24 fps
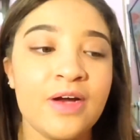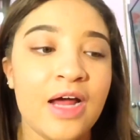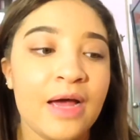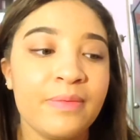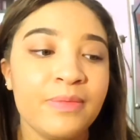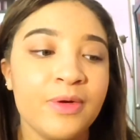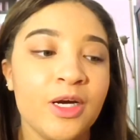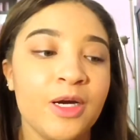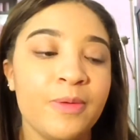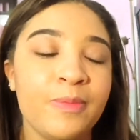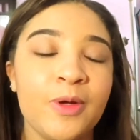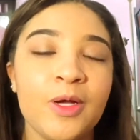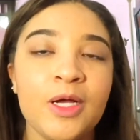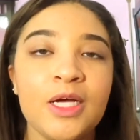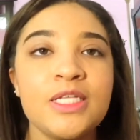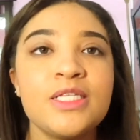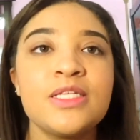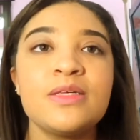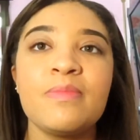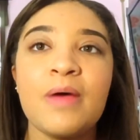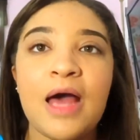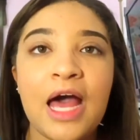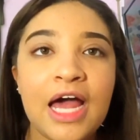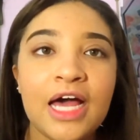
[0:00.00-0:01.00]
I'm gonna put
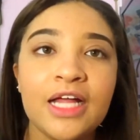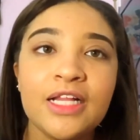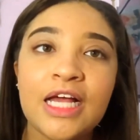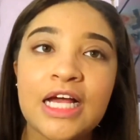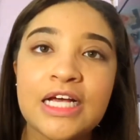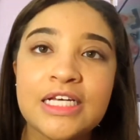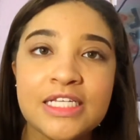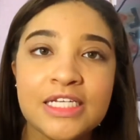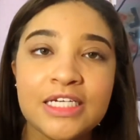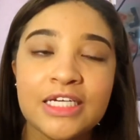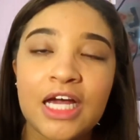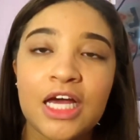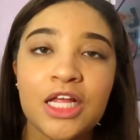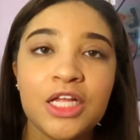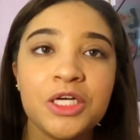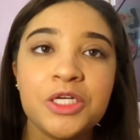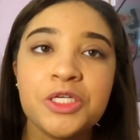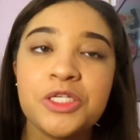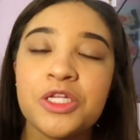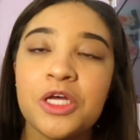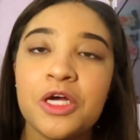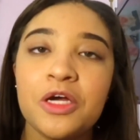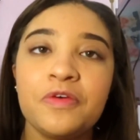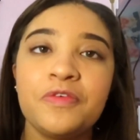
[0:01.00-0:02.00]
my Alexa together.
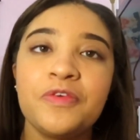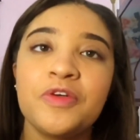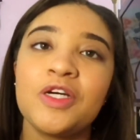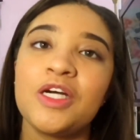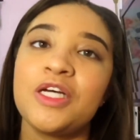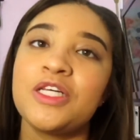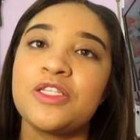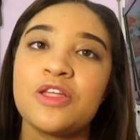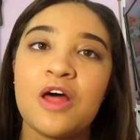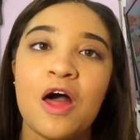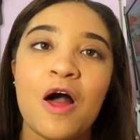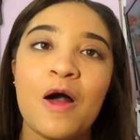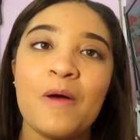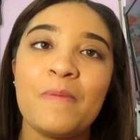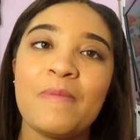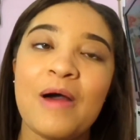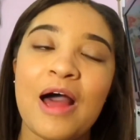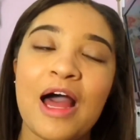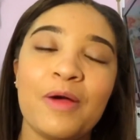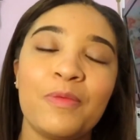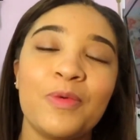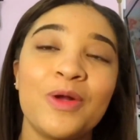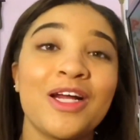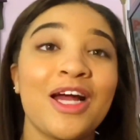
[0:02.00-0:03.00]
So if you guys saw
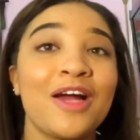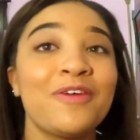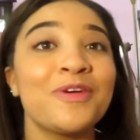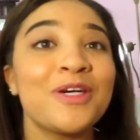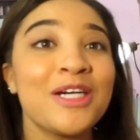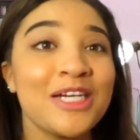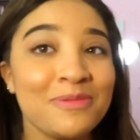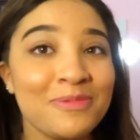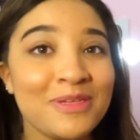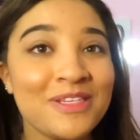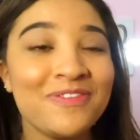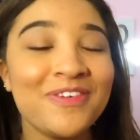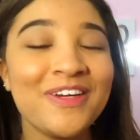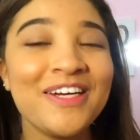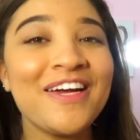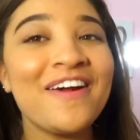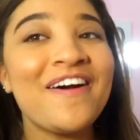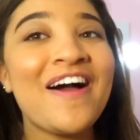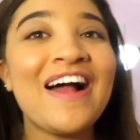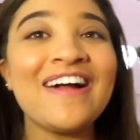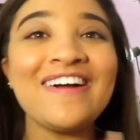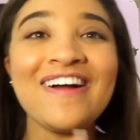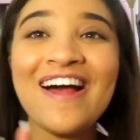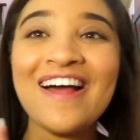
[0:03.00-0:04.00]
my what I got for Christmas video,
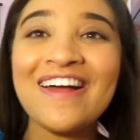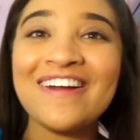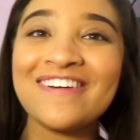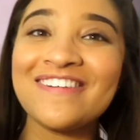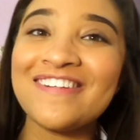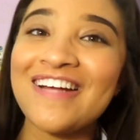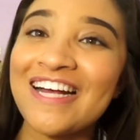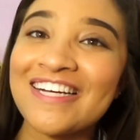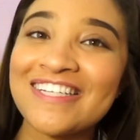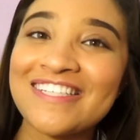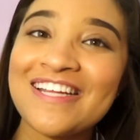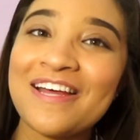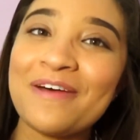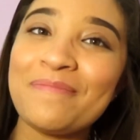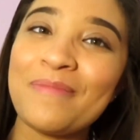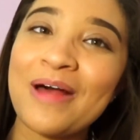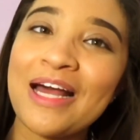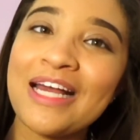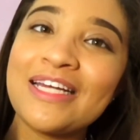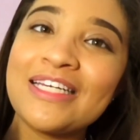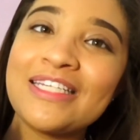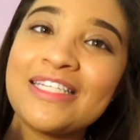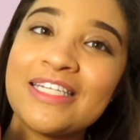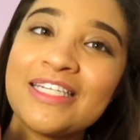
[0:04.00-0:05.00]
I got an Alexa.
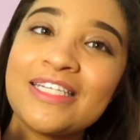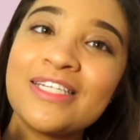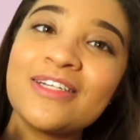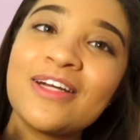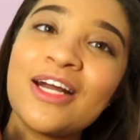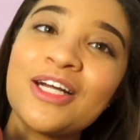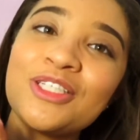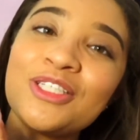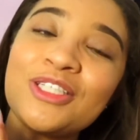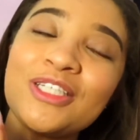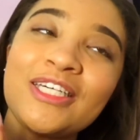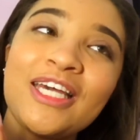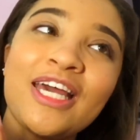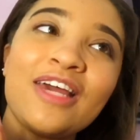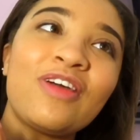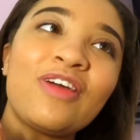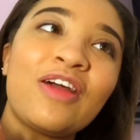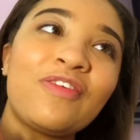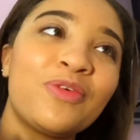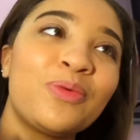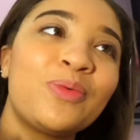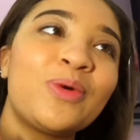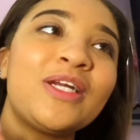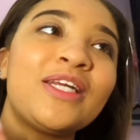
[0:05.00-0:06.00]
My sister actually gave
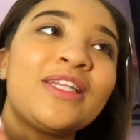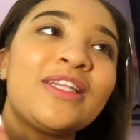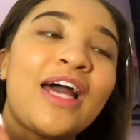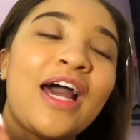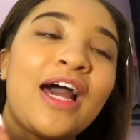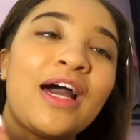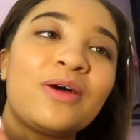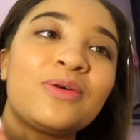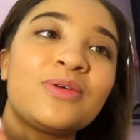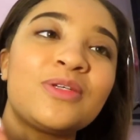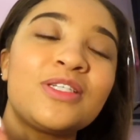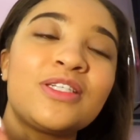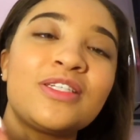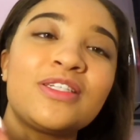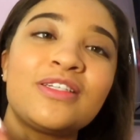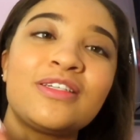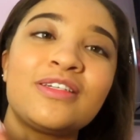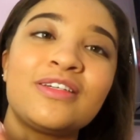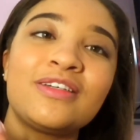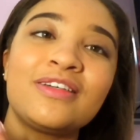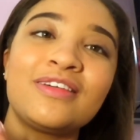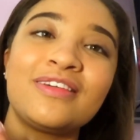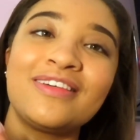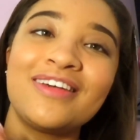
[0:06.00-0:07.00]
everyone in the house
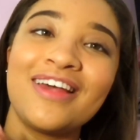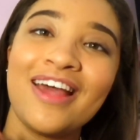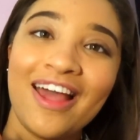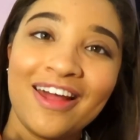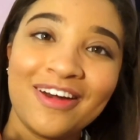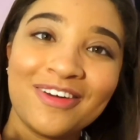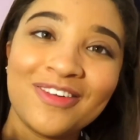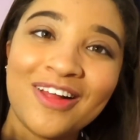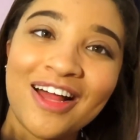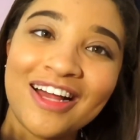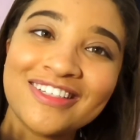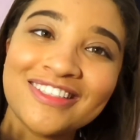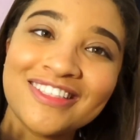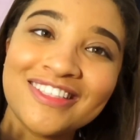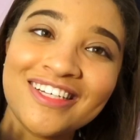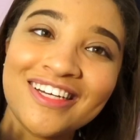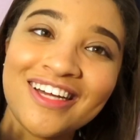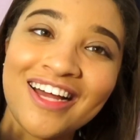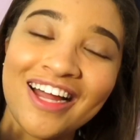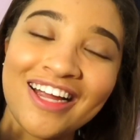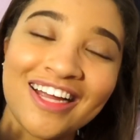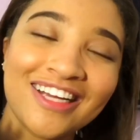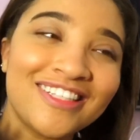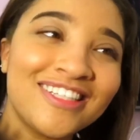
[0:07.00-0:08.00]
an Alexa.
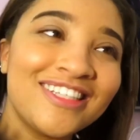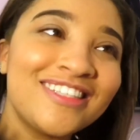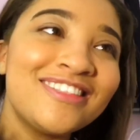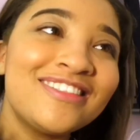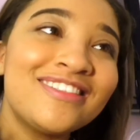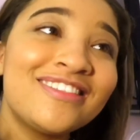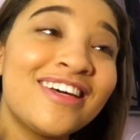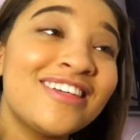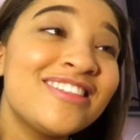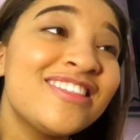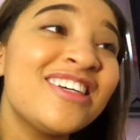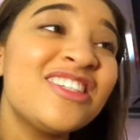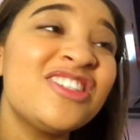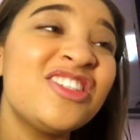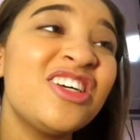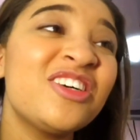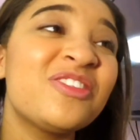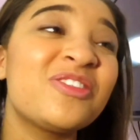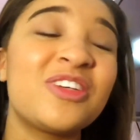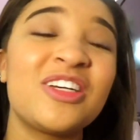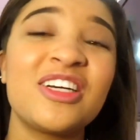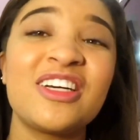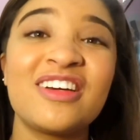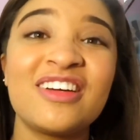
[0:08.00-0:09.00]
I guess that's actually a
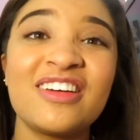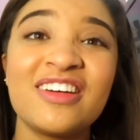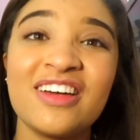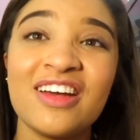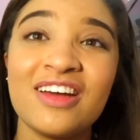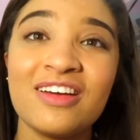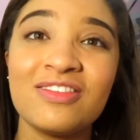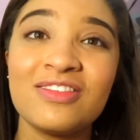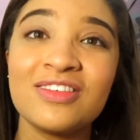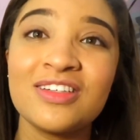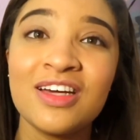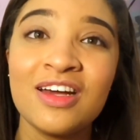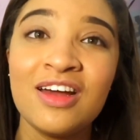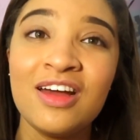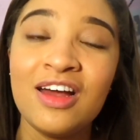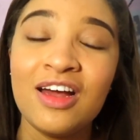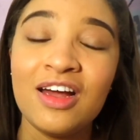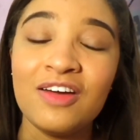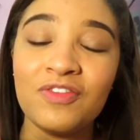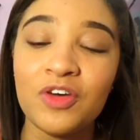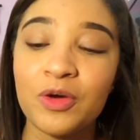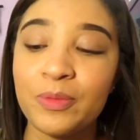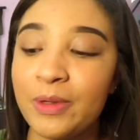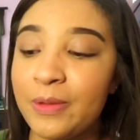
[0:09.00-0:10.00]
really good gift
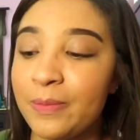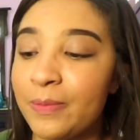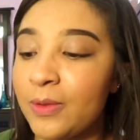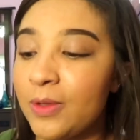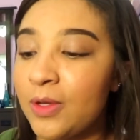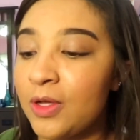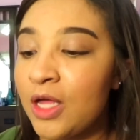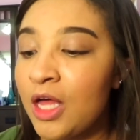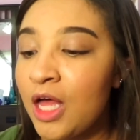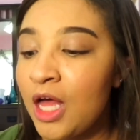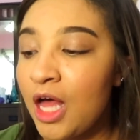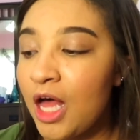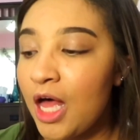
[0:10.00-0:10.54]
for people.